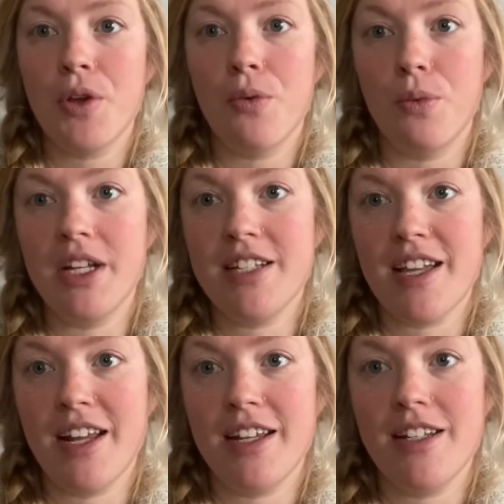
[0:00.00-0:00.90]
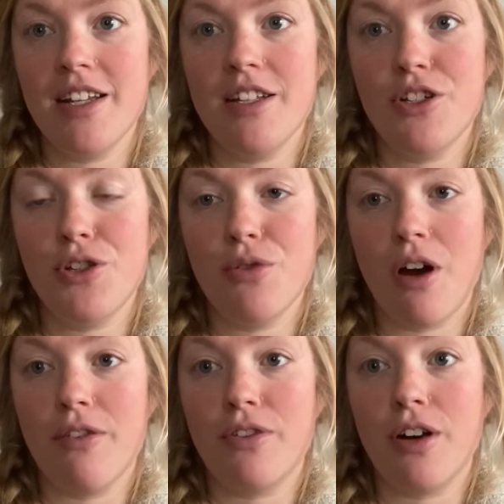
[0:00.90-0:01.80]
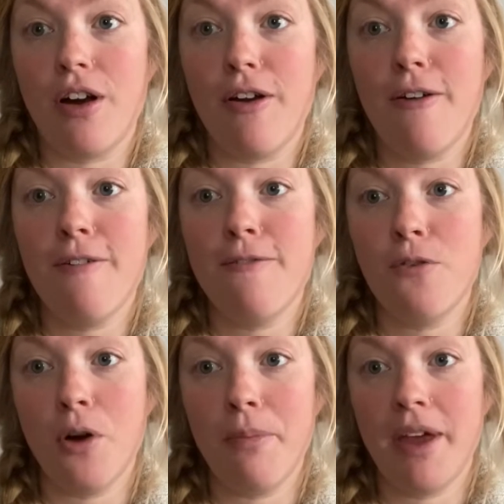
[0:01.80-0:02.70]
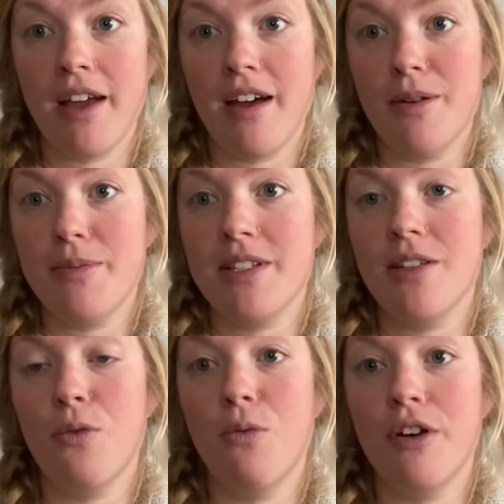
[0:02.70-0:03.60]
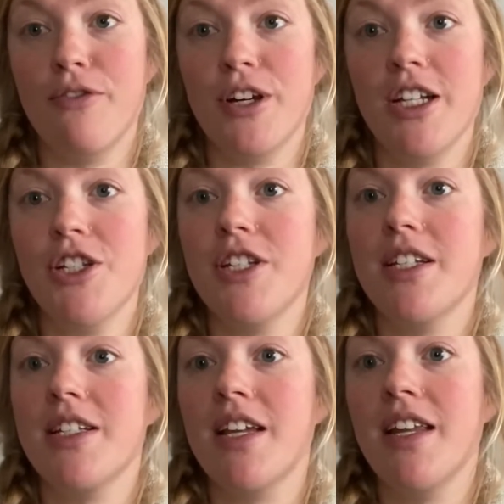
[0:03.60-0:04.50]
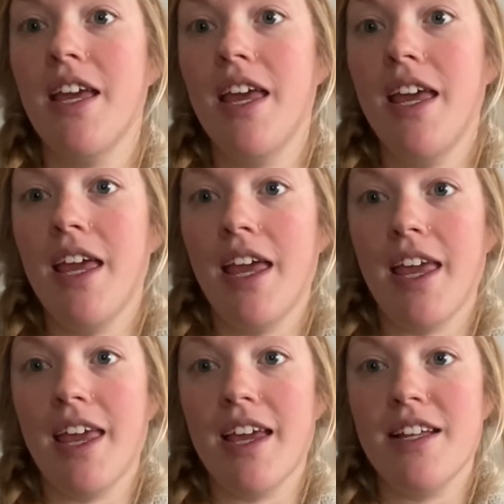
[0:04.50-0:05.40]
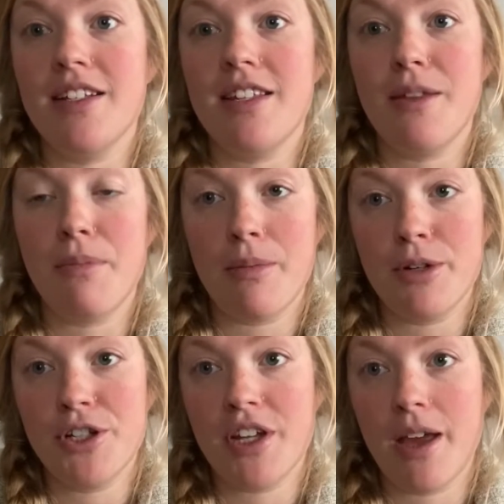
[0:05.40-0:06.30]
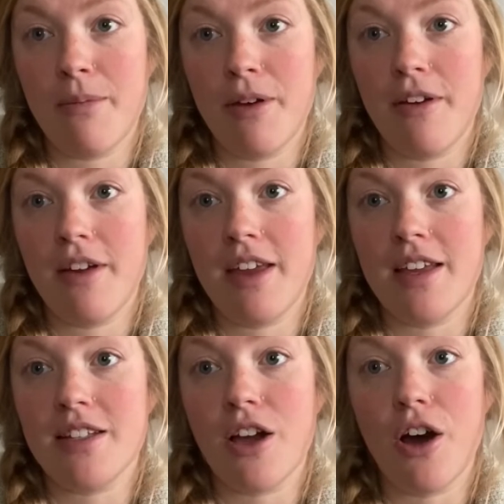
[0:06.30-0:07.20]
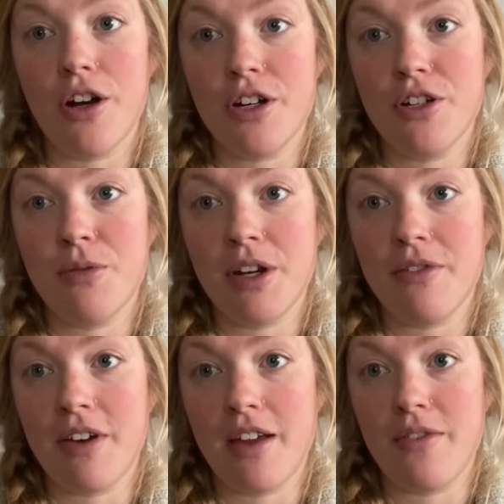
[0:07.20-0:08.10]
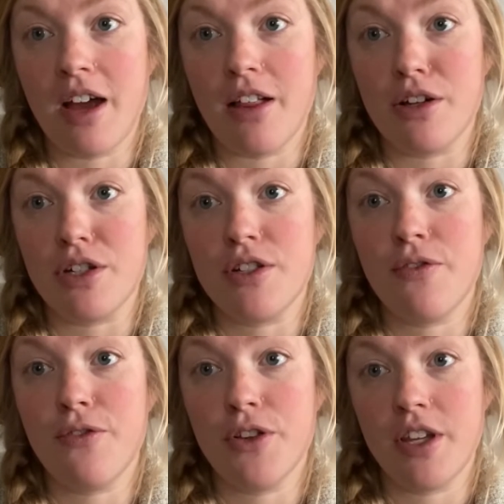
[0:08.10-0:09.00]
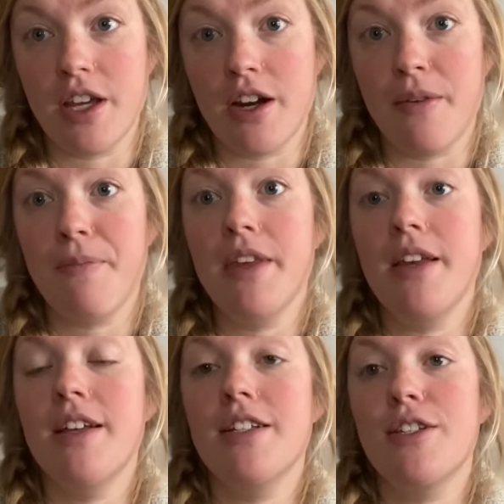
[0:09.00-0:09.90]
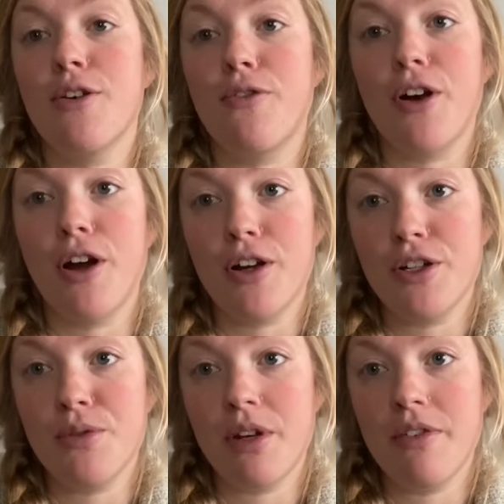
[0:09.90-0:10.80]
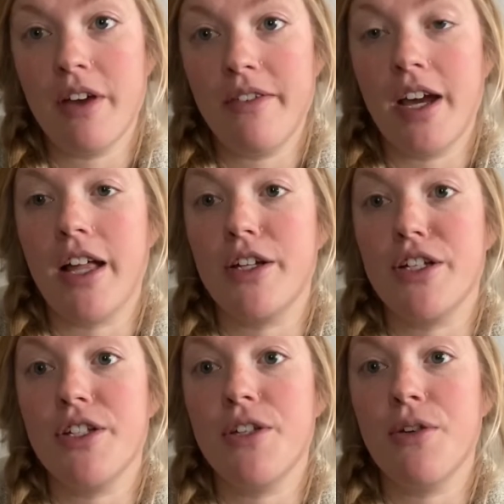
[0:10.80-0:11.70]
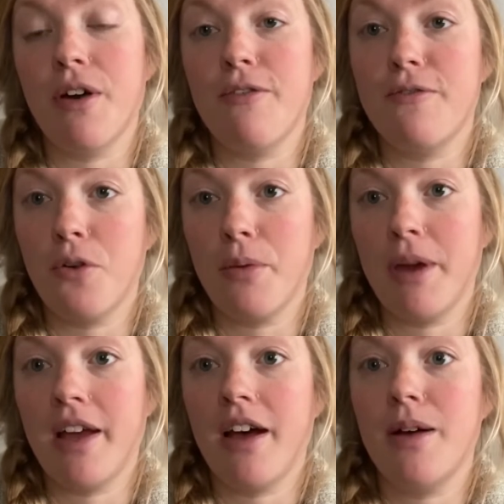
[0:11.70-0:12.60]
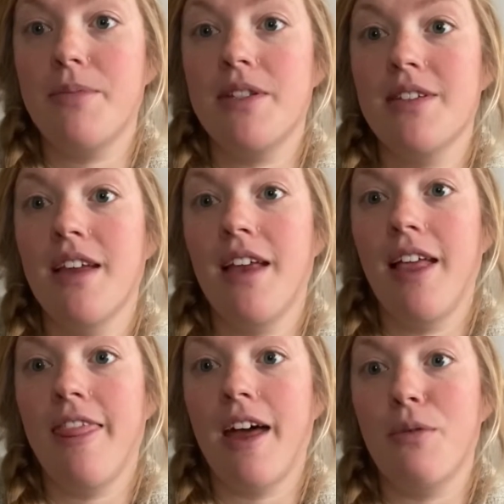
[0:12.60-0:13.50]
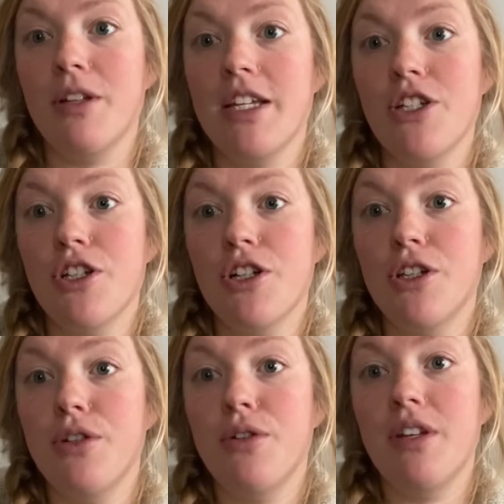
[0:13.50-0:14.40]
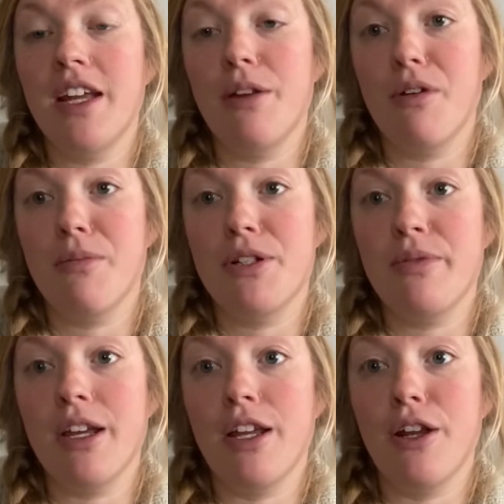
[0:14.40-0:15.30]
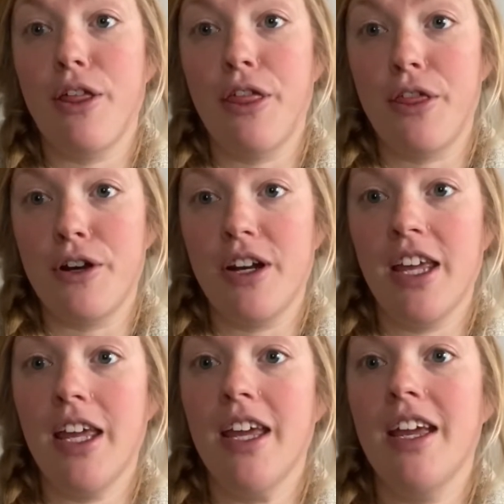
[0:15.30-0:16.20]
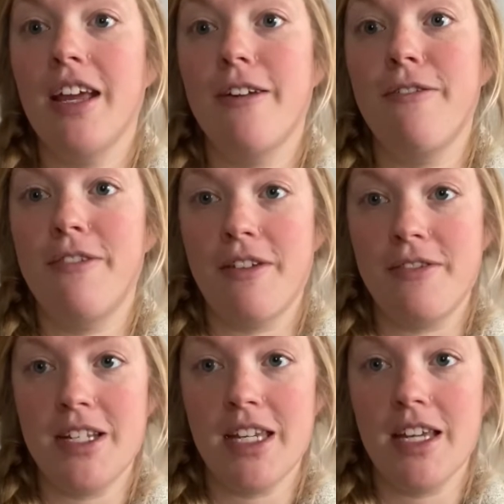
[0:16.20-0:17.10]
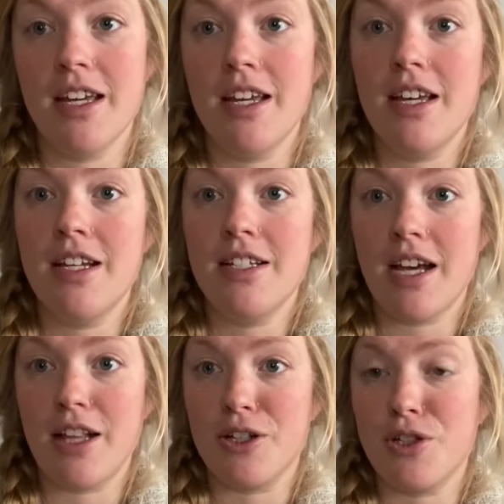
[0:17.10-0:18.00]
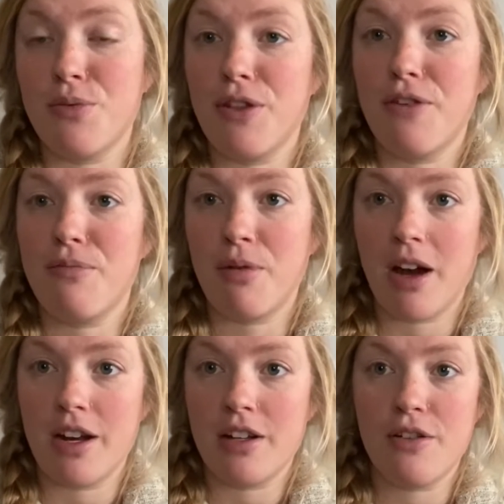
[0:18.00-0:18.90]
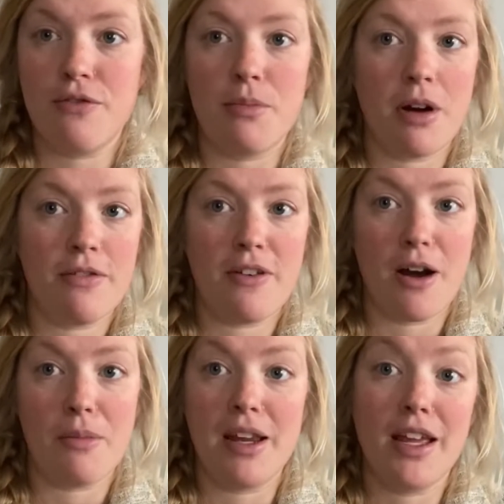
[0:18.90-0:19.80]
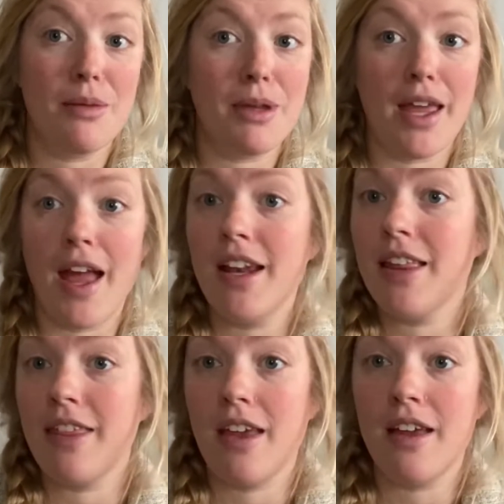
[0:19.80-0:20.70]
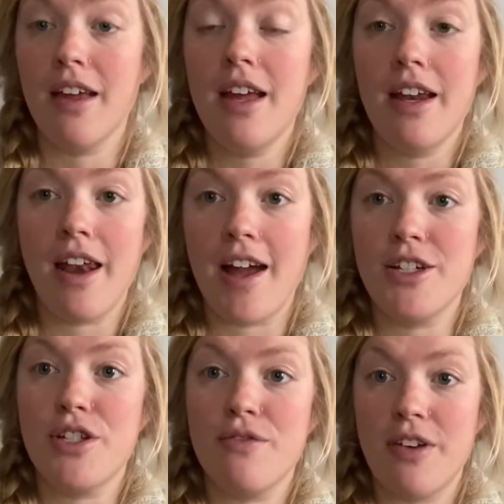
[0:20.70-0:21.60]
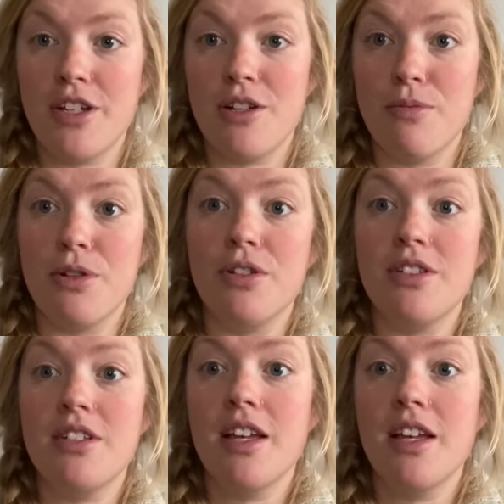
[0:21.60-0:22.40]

We decided to offer 4 pickups, 1 for each season, and the membership is $125 for the year. So for $125, you have 4 pickups that will each include anywhere between $30 and $50 worth of product from our farm. And it can be anything, not just vegetables.